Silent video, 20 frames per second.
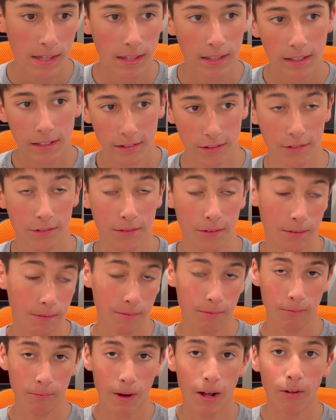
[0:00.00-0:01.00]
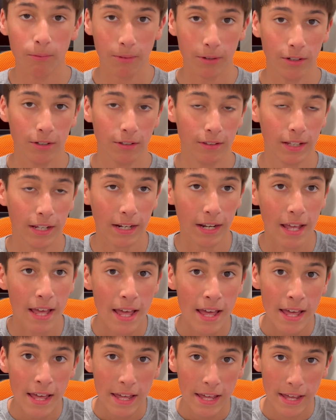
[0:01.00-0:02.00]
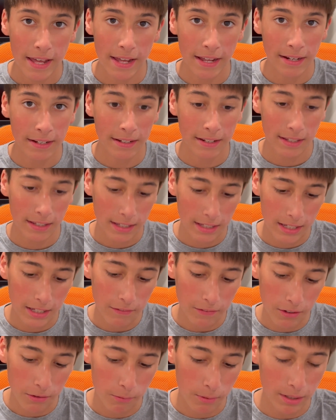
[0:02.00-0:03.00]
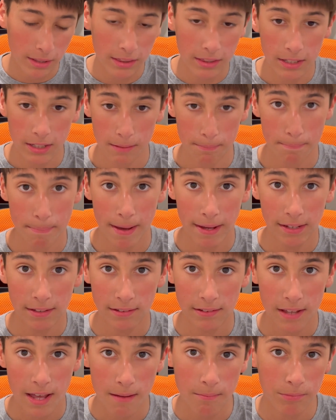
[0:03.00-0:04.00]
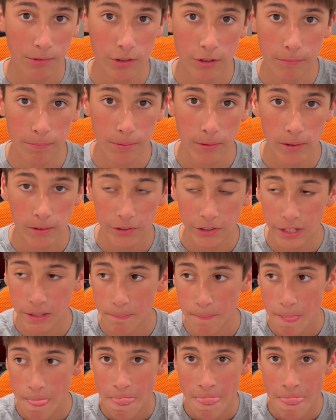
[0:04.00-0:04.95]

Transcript: it's well worth it. And even with the base M2 Pro chip,